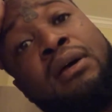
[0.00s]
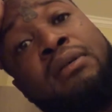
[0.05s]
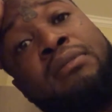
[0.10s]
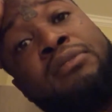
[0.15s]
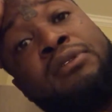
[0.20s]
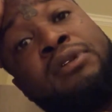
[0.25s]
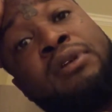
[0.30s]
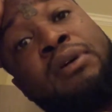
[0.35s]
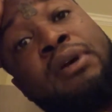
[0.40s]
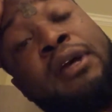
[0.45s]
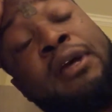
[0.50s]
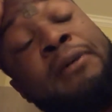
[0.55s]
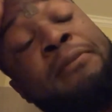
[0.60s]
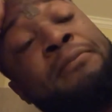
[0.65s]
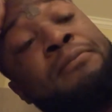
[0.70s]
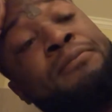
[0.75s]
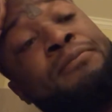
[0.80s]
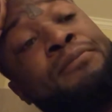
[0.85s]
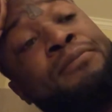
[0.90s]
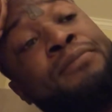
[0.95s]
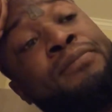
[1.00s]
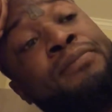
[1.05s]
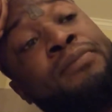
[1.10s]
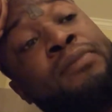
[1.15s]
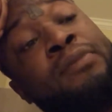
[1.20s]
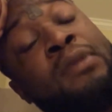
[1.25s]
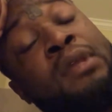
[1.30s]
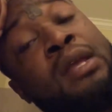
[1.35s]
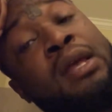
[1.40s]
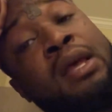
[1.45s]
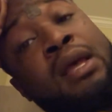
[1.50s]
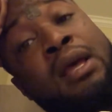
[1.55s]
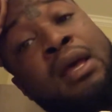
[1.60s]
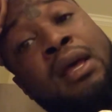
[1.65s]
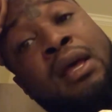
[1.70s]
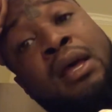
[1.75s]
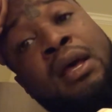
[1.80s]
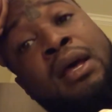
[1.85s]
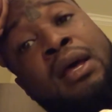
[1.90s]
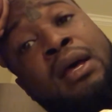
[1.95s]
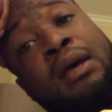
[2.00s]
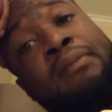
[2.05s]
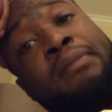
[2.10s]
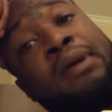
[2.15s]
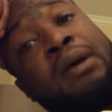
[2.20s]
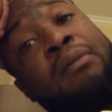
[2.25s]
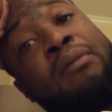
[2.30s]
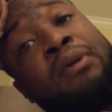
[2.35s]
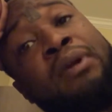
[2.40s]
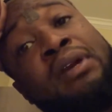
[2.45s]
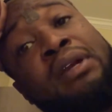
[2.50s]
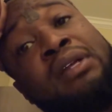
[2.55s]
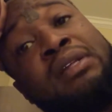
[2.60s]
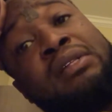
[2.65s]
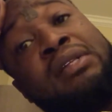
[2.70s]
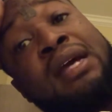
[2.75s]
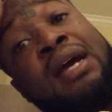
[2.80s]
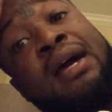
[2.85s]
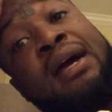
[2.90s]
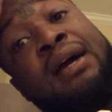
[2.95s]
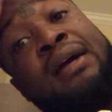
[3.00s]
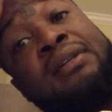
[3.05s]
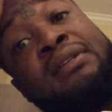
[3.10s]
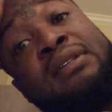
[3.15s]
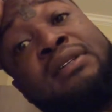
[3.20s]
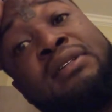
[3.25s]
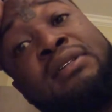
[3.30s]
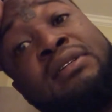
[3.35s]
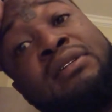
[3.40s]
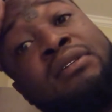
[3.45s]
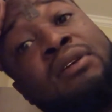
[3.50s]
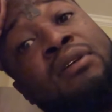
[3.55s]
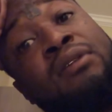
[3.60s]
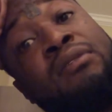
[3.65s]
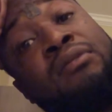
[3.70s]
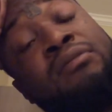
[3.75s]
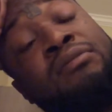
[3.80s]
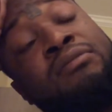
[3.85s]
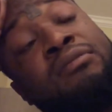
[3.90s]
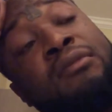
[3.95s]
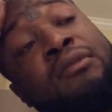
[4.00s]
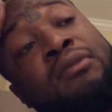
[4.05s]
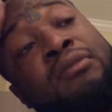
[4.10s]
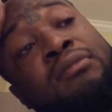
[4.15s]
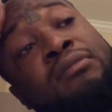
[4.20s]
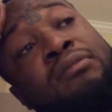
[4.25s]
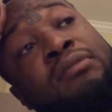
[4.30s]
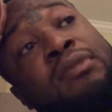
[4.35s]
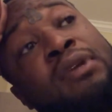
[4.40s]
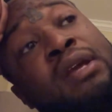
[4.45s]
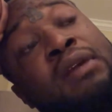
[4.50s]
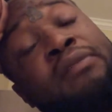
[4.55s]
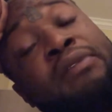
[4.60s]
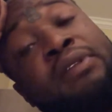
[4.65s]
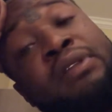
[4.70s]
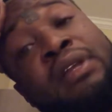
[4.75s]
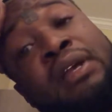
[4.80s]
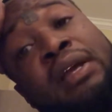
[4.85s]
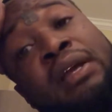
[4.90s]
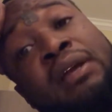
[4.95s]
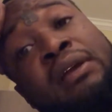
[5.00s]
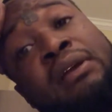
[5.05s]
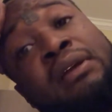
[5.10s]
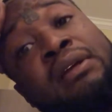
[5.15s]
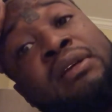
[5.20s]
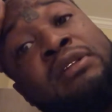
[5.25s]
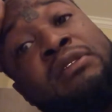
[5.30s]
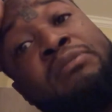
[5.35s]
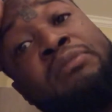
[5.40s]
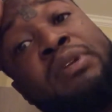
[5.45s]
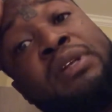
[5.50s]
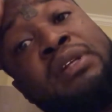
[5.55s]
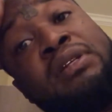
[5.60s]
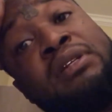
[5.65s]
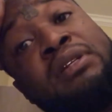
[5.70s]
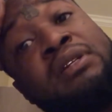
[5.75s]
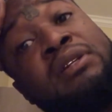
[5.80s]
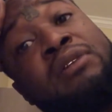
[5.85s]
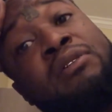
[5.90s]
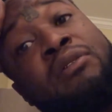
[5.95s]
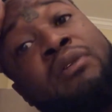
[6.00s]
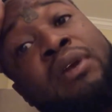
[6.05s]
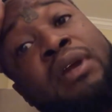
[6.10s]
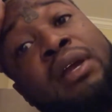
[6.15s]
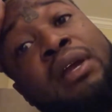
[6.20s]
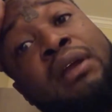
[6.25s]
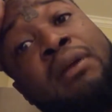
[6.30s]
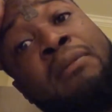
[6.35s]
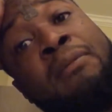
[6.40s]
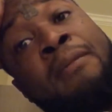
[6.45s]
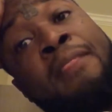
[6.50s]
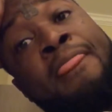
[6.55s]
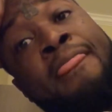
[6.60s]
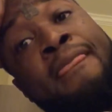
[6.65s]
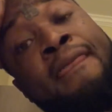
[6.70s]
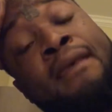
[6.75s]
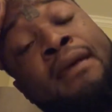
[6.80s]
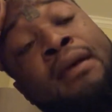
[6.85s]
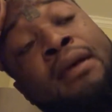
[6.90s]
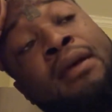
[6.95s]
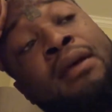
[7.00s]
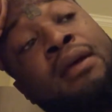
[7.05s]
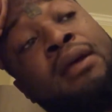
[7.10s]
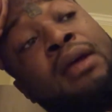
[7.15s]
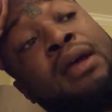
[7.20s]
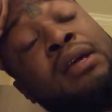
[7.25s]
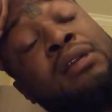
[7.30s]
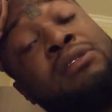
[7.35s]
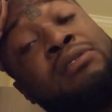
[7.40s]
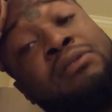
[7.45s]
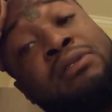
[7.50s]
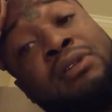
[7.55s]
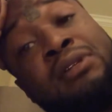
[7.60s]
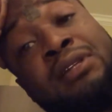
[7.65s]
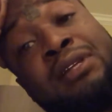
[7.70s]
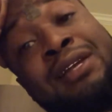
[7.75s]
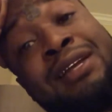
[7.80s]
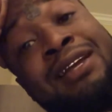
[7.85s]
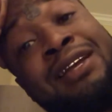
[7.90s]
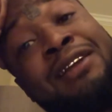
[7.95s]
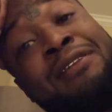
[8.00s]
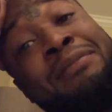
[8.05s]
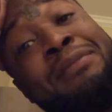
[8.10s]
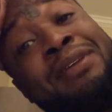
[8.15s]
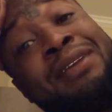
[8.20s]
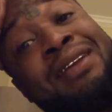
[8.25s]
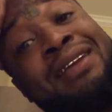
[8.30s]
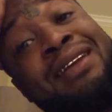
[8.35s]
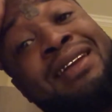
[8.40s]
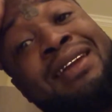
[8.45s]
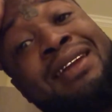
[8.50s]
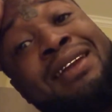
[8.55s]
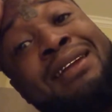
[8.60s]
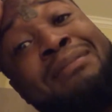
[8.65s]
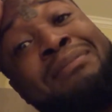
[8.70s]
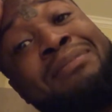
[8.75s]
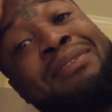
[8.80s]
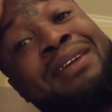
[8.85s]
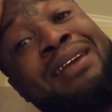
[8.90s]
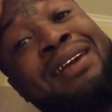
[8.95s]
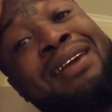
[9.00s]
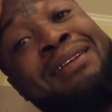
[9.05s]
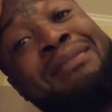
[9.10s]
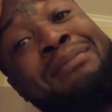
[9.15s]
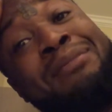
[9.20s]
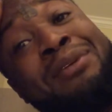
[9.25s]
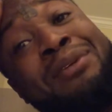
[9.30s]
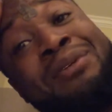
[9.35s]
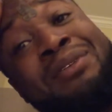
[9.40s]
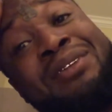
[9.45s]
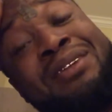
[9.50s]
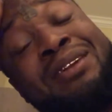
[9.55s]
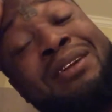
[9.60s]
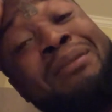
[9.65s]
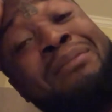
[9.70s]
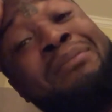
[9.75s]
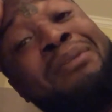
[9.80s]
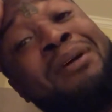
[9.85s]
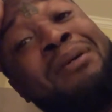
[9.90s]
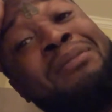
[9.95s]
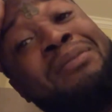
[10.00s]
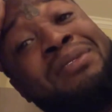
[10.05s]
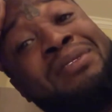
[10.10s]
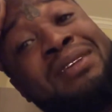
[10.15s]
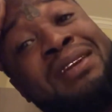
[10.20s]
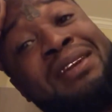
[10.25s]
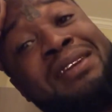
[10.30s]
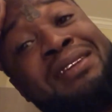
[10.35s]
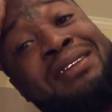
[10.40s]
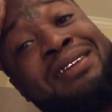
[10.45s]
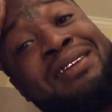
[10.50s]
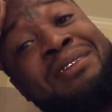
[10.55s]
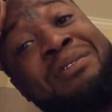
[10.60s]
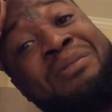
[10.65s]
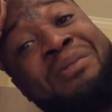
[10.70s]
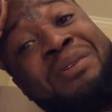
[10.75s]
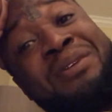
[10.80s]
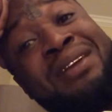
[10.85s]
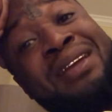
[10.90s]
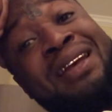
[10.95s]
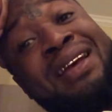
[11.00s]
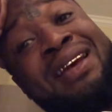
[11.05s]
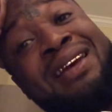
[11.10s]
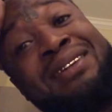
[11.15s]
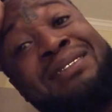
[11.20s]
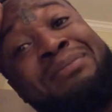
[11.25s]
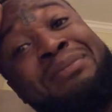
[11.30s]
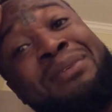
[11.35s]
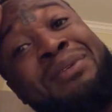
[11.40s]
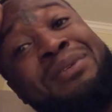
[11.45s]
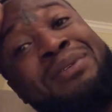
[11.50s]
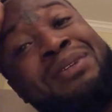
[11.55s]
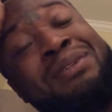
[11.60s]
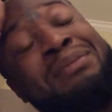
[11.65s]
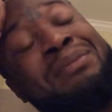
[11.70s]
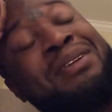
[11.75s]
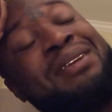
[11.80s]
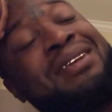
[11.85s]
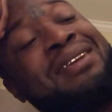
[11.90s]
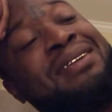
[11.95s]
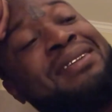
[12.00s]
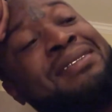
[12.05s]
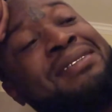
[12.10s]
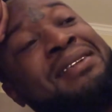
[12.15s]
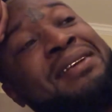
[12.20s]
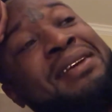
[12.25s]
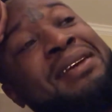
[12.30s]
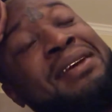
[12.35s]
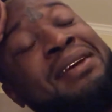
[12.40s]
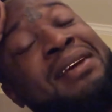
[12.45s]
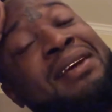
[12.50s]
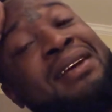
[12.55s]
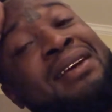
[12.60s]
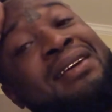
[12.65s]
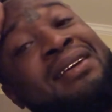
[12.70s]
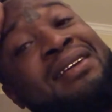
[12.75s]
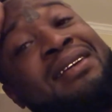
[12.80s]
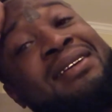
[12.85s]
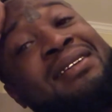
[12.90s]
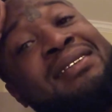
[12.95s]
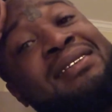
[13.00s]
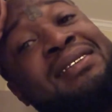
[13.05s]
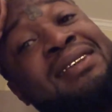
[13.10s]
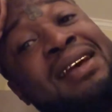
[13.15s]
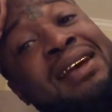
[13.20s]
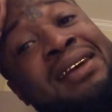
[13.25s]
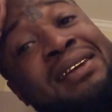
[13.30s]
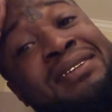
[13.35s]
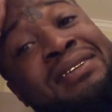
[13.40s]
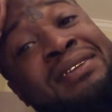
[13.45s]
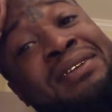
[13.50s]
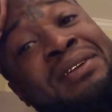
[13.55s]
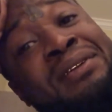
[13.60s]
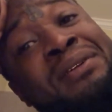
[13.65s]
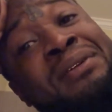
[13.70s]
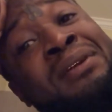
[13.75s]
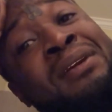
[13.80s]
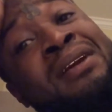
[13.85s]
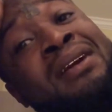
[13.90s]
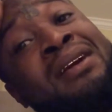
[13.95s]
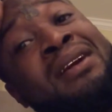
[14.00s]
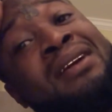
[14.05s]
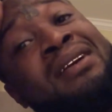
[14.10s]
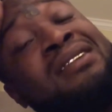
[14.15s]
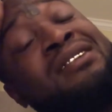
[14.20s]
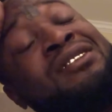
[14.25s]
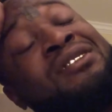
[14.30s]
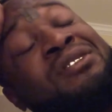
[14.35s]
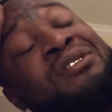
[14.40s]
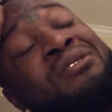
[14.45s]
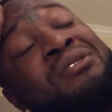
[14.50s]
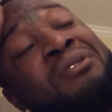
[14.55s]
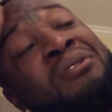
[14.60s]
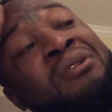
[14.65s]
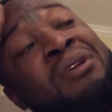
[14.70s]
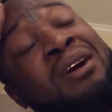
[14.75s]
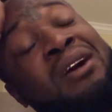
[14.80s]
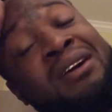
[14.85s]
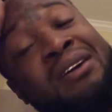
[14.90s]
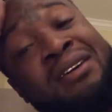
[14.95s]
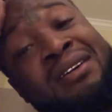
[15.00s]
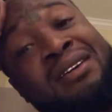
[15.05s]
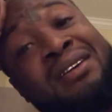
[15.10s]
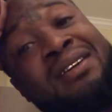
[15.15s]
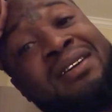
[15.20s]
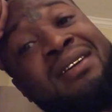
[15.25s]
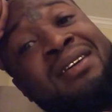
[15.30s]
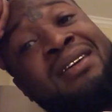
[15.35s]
So hey, I'm not one of these guys that's just going, everything is peaches and cream. As you can see in the beginning, I'm playing the music on purpose, like the corny ass music, because disaster struck.